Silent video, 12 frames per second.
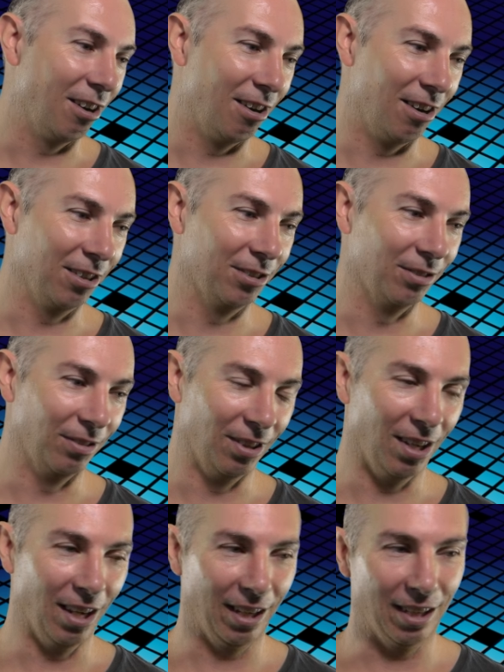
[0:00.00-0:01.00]
kind of
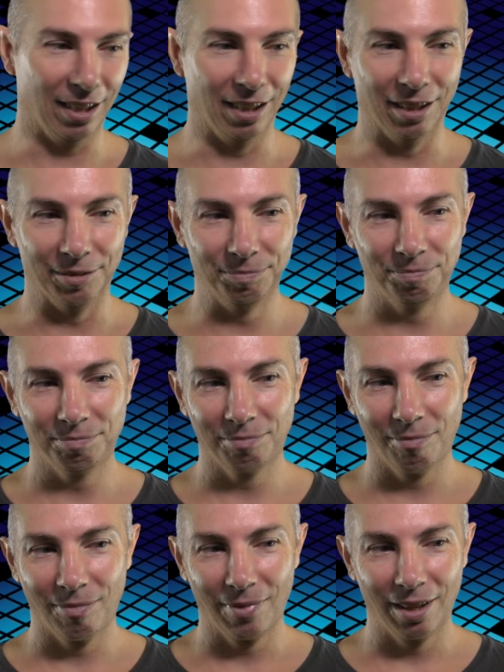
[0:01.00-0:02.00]
like
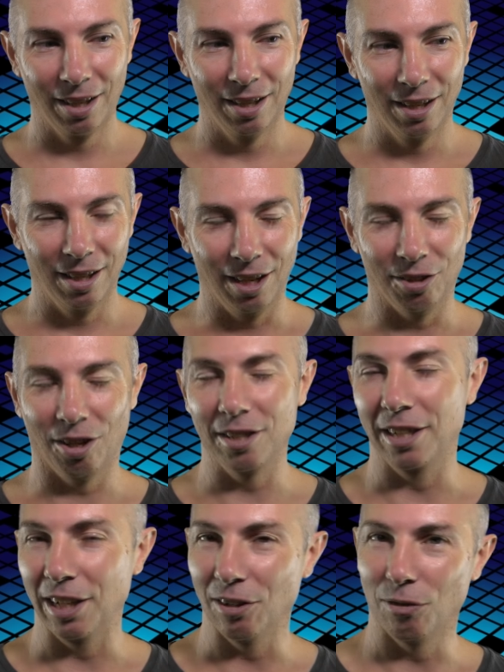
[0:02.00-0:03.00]
an
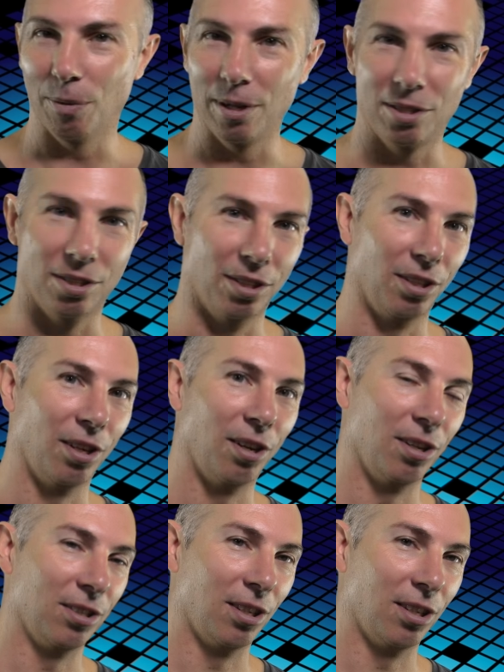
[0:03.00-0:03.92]
idea of where it's going to go.